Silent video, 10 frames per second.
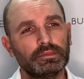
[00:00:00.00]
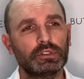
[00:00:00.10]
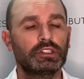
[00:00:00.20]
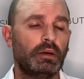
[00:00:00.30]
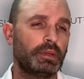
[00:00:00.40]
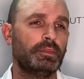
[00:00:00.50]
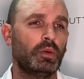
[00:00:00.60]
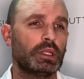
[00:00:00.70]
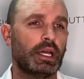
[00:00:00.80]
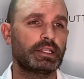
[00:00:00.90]
Some people
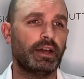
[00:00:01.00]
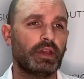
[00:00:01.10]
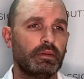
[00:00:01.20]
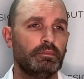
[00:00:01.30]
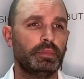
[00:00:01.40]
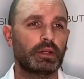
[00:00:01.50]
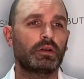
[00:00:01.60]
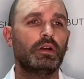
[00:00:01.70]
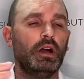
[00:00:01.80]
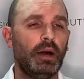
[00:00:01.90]
would like to have a bigger
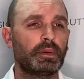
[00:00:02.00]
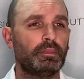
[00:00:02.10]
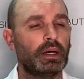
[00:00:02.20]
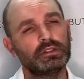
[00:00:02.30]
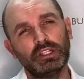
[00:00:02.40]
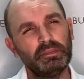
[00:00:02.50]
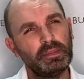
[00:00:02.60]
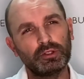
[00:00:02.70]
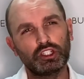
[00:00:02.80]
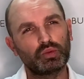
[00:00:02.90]
upper butt. Some
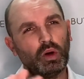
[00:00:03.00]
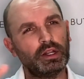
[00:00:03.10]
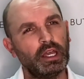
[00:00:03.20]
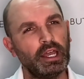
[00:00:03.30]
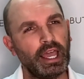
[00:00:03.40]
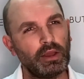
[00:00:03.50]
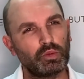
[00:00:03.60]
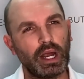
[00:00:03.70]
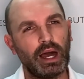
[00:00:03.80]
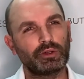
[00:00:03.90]
people just want a
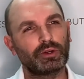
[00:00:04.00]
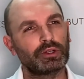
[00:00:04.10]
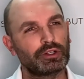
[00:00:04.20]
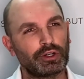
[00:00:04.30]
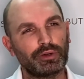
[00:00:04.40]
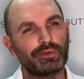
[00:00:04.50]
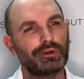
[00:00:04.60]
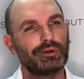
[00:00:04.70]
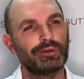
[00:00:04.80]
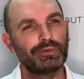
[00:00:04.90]
rounder, curver,
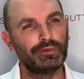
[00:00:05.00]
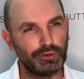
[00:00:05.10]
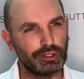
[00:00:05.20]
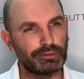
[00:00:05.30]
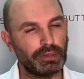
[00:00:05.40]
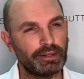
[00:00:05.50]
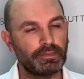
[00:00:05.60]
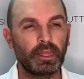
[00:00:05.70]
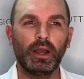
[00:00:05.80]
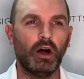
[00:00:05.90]
fuller butt.
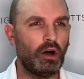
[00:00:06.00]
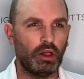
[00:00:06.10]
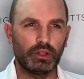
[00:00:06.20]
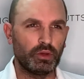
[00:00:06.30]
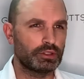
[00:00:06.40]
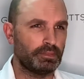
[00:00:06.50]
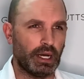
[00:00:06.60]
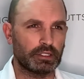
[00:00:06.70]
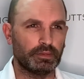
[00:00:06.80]
All of those are possible.